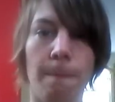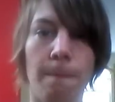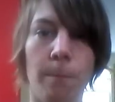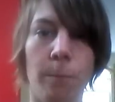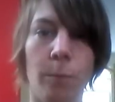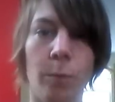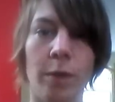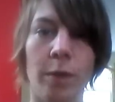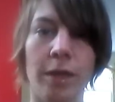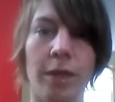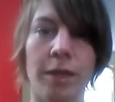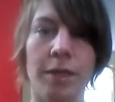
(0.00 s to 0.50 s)

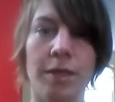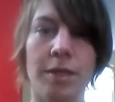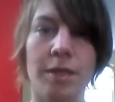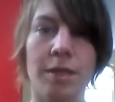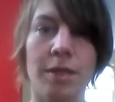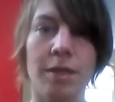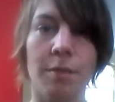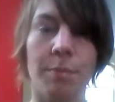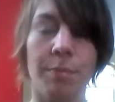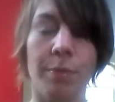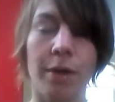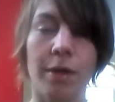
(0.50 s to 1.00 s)

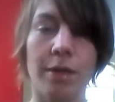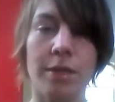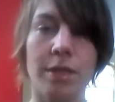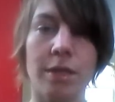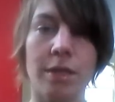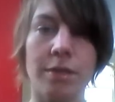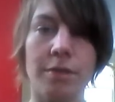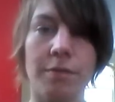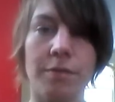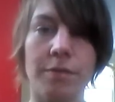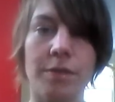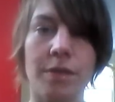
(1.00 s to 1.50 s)
within the
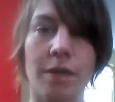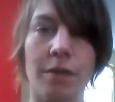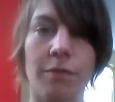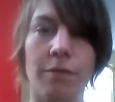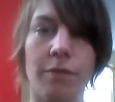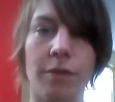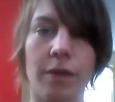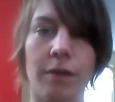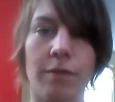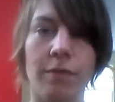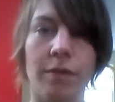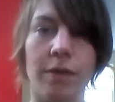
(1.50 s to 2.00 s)
process of
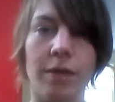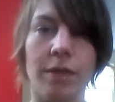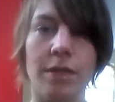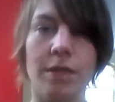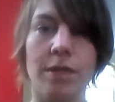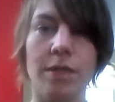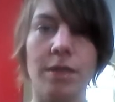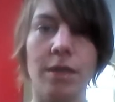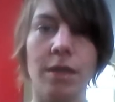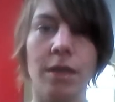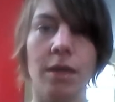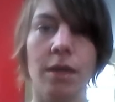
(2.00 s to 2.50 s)

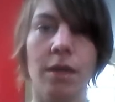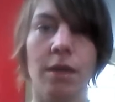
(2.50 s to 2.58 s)
self-forgiveness